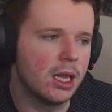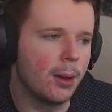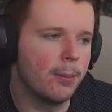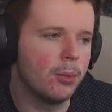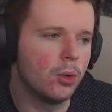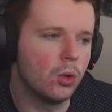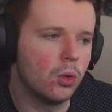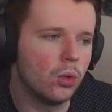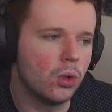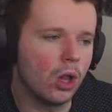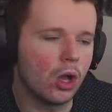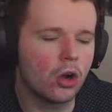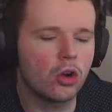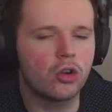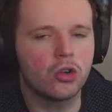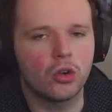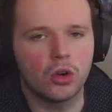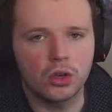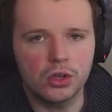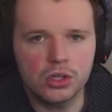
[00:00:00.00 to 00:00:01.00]
ball
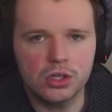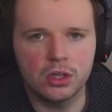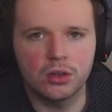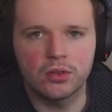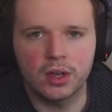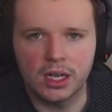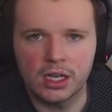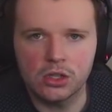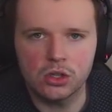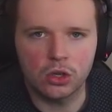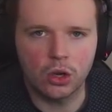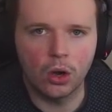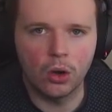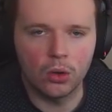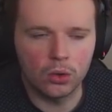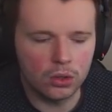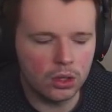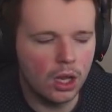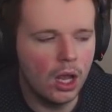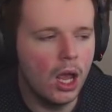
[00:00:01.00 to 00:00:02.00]
across the face of
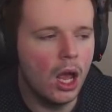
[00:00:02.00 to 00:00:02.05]
goal,